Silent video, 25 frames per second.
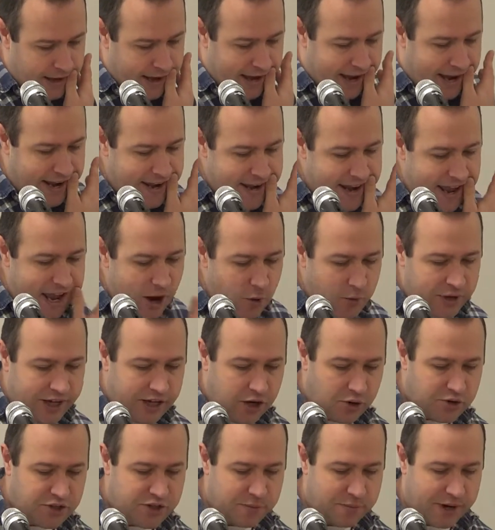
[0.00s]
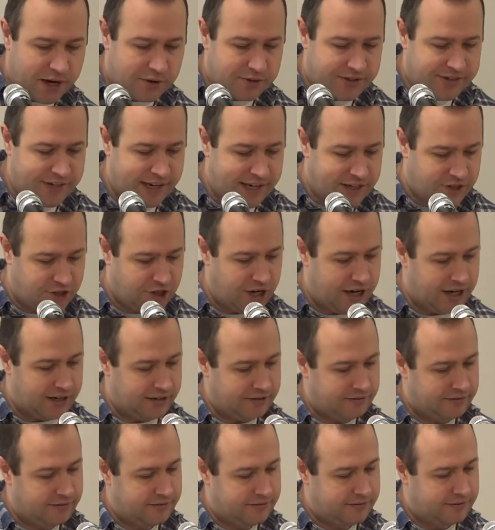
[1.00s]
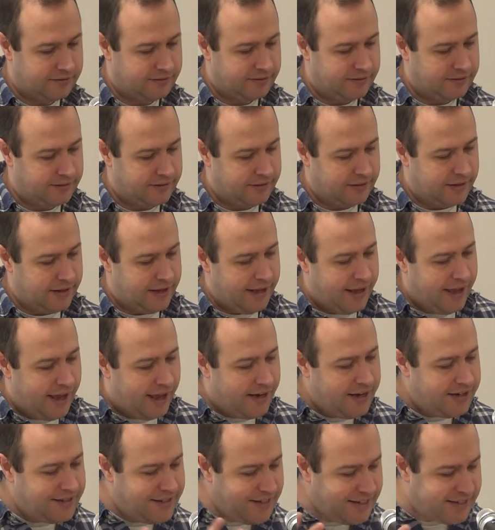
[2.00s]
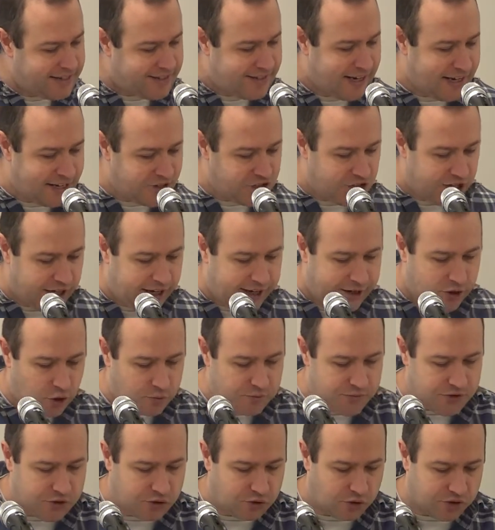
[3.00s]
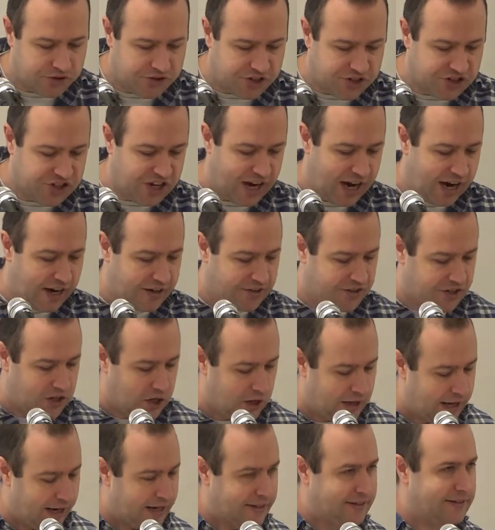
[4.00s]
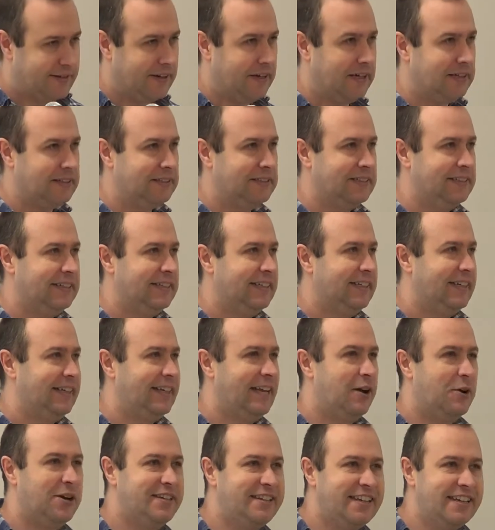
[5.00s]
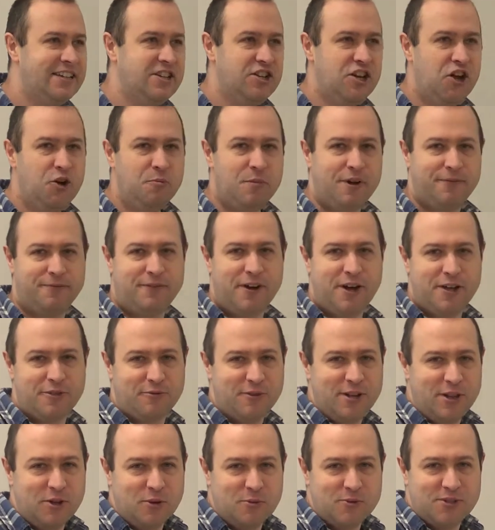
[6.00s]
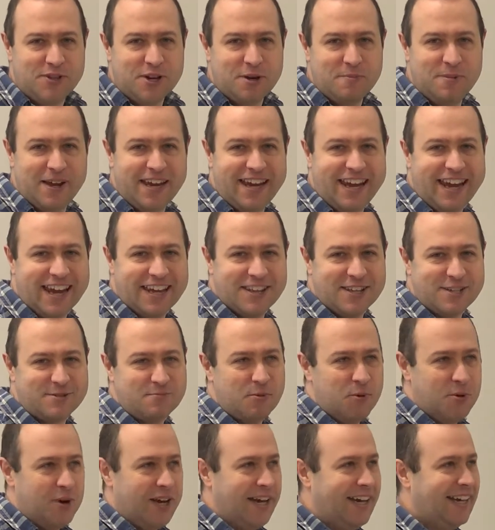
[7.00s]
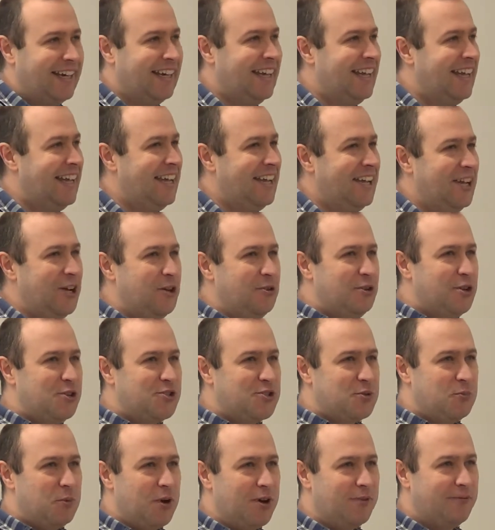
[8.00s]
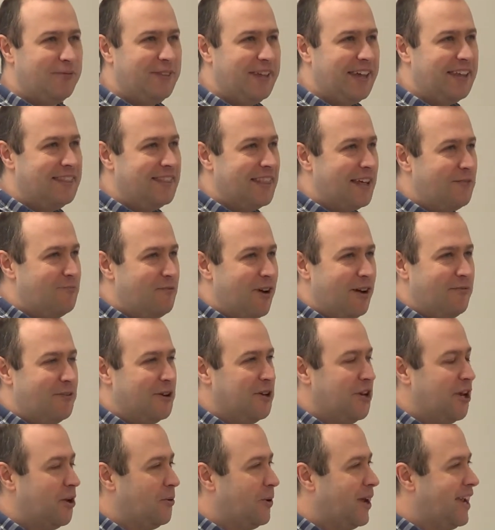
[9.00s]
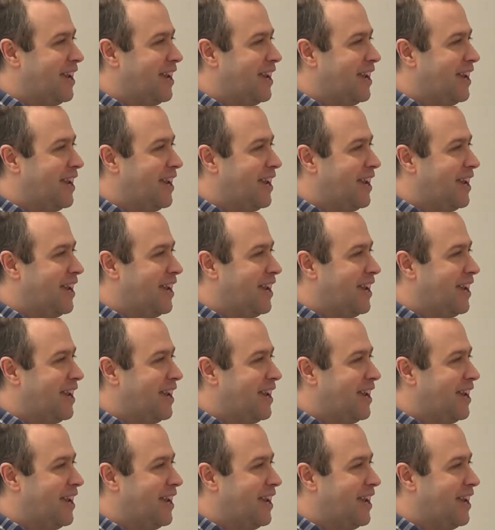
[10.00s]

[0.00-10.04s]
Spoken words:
And now he goes about teaching. And as he's teaching, he comes across a tax collector. Now, I didn't know my father-in-law was going to be here this morning, who used to work for the Inland Revenue.